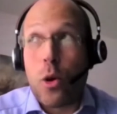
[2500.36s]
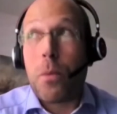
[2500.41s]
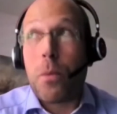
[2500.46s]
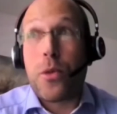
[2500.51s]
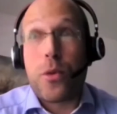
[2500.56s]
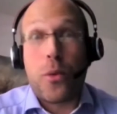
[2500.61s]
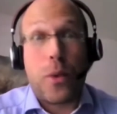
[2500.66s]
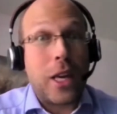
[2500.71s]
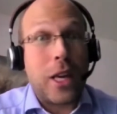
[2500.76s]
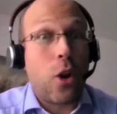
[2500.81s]
top
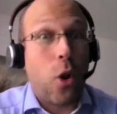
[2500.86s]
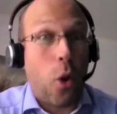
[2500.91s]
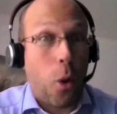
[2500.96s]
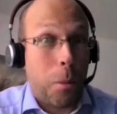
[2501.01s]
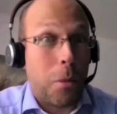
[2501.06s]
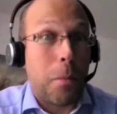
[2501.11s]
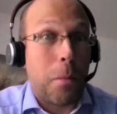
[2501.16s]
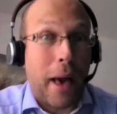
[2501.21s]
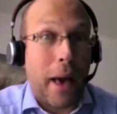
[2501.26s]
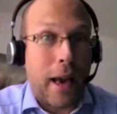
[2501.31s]
3
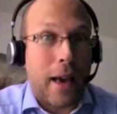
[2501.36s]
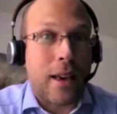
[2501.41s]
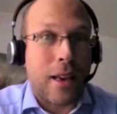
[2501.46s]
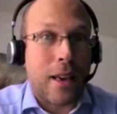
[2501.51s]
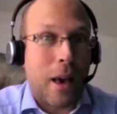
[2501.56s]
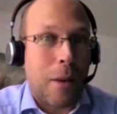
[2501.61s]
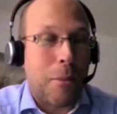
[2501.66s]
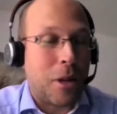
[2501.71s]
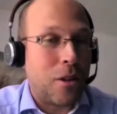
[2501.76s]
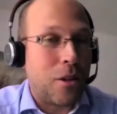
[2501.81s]
global
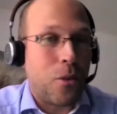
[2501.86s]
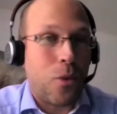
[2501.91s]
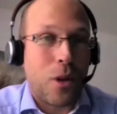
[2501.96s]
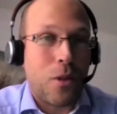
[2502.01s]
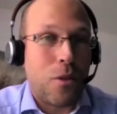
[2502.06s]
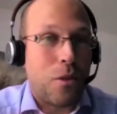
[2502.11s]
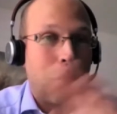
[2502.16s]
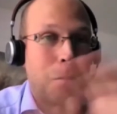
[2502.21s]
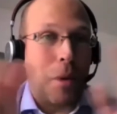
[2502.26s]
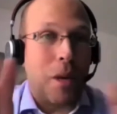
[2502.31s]
bank. I mean,
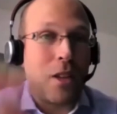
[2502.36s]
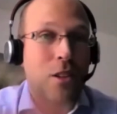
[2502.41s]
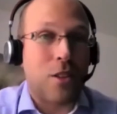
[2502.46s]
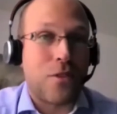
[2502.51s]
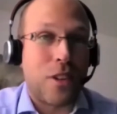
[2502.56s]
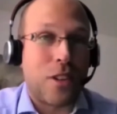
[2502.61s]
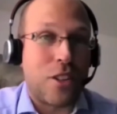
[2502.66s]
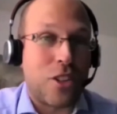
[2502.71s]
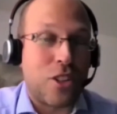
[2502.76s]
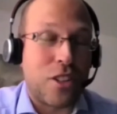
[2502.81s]
one of the
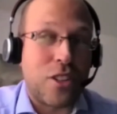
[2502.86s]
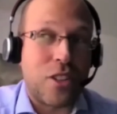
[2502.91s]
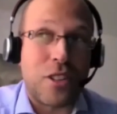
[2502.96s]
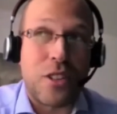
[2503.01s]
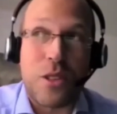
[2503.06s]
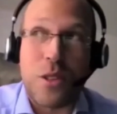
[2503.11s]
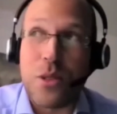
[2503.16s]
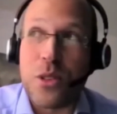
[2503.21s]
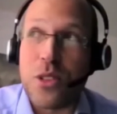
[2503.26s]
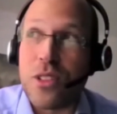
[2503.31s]
biggest financial
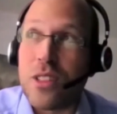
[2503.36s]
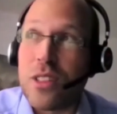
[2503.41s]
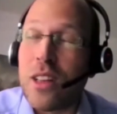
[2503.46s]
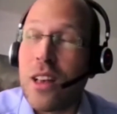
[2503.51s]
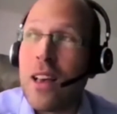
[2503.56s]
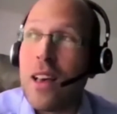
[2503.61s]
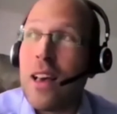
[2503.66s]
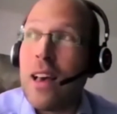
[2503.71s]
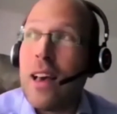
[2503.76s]
institutions.